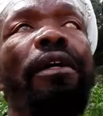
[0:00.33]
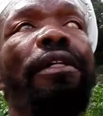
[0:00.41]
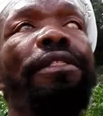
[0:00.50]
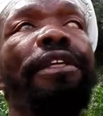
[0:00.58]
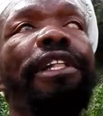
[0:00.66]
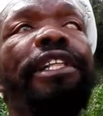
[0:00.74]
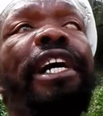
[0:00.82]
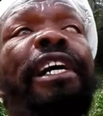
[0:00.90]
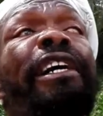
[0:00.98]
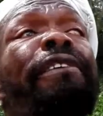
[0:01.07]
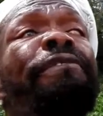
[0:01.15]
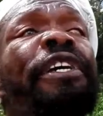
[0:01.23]
The
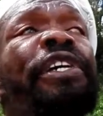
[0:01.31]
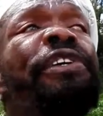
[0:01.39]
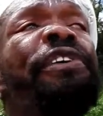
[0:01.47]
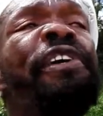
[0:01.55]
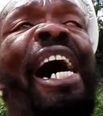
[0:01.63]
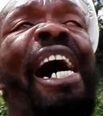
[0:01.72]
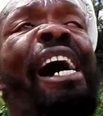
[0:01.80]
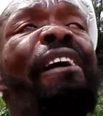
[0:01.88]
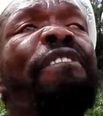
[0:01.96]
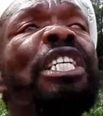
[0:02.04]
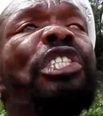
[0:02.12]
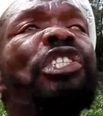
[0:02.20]
love you have
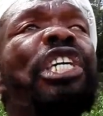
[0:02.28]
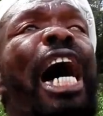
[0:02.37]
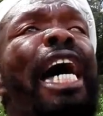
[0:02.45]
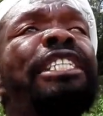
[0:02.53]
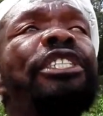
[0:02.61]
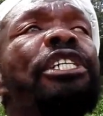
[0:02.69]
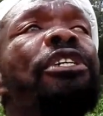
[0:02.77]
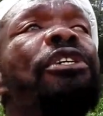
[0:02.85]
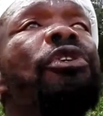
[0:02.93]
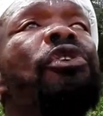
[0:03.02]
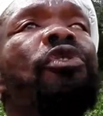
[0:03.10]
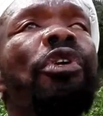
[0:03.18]
inside
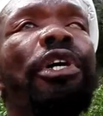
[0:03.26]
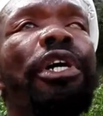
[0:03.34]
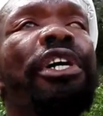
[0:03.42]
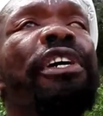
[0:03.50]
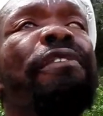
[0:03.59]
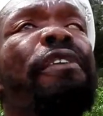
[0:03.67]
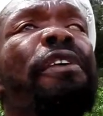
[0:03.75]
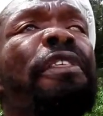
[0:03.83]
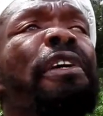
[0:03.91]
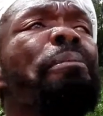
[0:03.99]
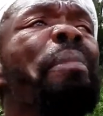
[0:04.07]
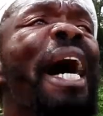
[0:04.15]
you, even
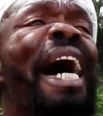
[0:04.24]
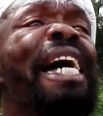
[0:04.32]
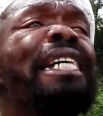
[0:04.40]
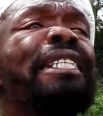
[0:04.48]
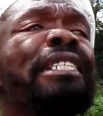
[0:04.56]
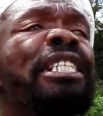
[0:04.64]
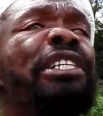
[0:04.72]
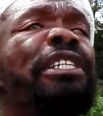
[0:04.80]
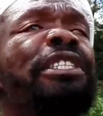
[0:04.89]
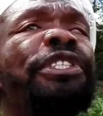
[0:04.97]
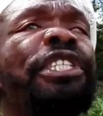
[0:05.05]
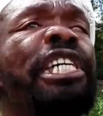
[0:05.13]
the blind could
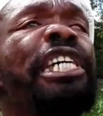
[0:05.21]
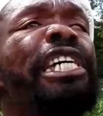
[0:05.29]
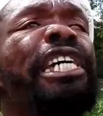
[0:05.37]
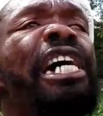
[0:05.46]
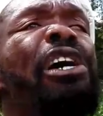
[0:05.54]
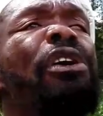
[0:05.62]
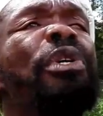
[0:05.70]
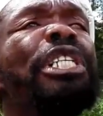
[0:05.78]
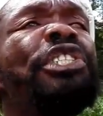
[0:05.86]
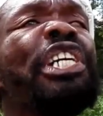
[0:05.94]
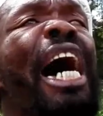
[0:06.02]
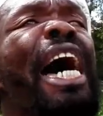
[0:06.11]
see how it's
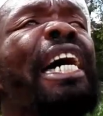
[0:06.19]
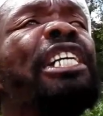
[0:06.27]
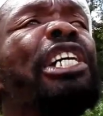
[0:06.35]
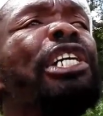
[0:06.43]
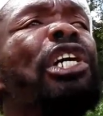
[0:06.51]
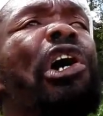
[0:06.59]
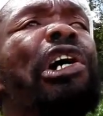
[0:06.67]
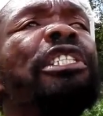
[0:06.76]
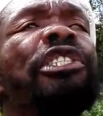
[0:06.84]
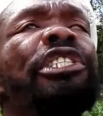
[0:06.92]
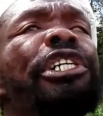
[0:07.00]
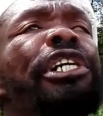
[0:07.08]
shining on
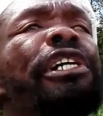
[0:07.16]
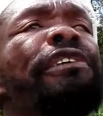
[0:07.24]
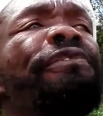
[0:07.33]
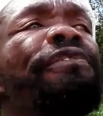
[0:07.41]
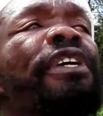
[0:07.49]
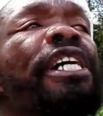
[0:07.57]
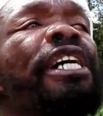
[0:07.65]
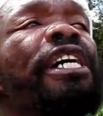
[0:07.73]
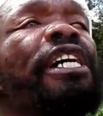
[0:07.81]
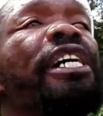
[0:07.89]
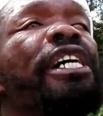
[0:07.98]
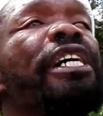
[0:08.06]
your
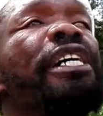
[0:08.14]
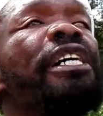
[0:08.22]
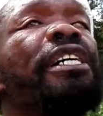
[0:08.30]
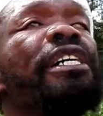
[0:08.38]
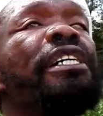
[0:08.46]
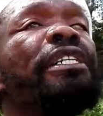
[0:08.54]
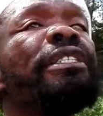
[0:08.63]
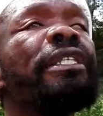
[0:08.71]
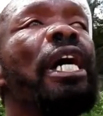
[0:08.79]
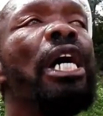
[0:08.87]
face.